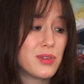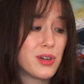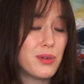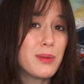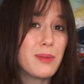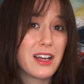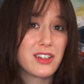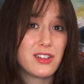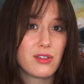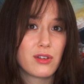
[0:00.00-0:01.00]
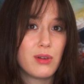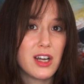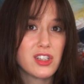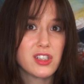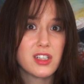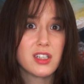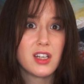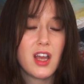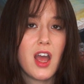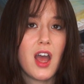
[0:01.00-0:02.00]
going back to your question,
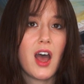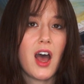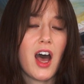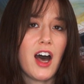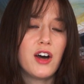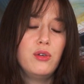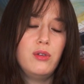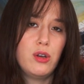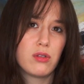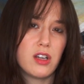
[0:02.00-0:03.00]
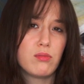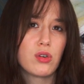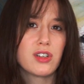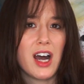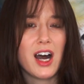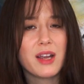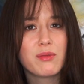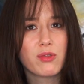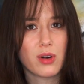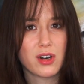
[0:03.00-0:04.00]
how do we create more time
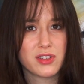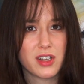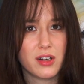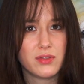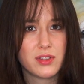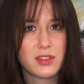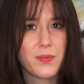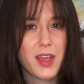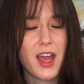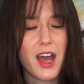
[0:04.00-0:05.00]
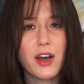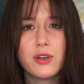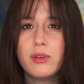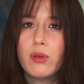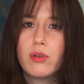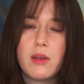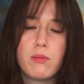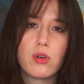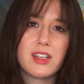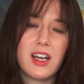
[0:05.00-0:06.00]
for ourselves? How do we create
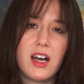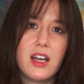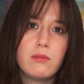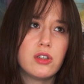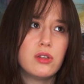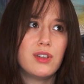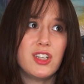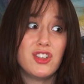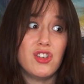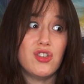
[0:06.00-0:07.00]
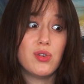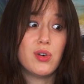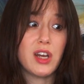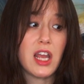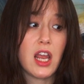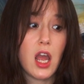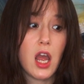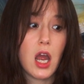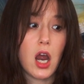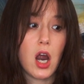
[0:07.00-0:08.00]
more time to enjoy
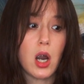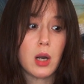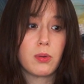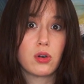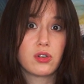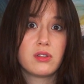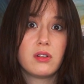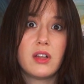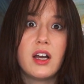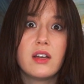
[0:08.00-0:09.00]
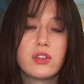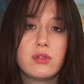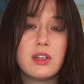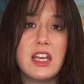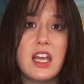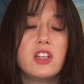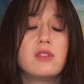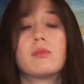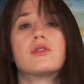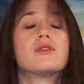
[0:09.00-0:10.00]
our personal lives, to engage in
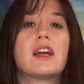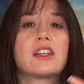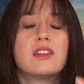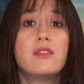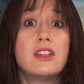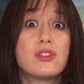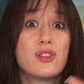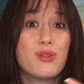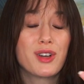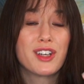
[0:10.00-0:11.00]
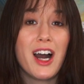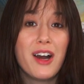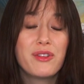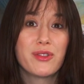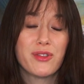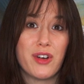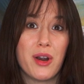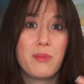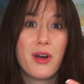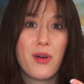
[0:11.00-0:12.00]
personal activities, to recover
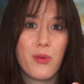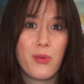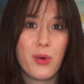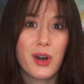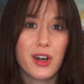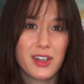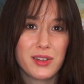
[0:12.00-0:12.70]
from work?